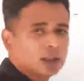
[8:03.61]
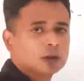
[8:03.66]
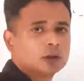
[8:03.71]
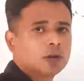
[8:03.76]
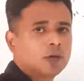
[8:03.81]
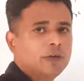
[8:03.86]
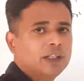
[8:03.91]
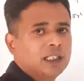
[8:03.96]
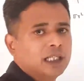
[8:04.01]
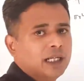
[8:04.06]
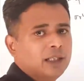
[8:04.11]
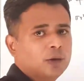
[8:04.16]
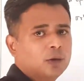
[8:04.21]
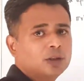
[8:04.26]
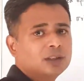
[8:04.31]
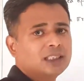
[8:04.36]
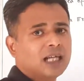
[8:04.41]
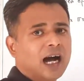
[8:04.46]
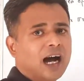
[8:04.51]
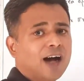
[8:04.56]
So we can use
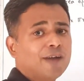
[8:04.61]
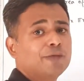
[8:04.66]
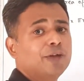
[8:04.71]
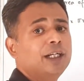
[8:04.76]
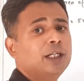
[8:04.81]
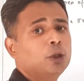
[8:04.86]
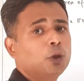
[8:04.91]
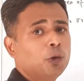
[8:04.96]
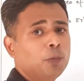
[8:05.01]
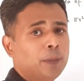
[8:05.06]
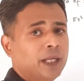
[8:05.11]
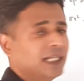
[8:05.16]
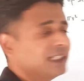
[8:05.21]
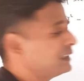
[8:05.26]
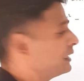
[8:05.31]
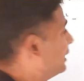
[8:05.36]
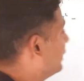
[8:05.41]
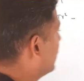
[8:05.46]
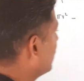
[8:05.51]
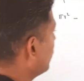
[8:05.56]
half into base
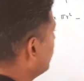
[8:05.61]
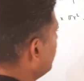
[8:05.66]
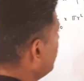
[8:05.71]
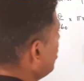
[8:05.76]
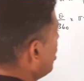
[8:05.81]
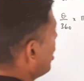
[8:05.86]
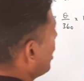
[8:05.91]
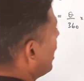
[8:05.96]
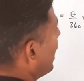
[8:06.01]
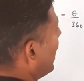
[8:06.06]
into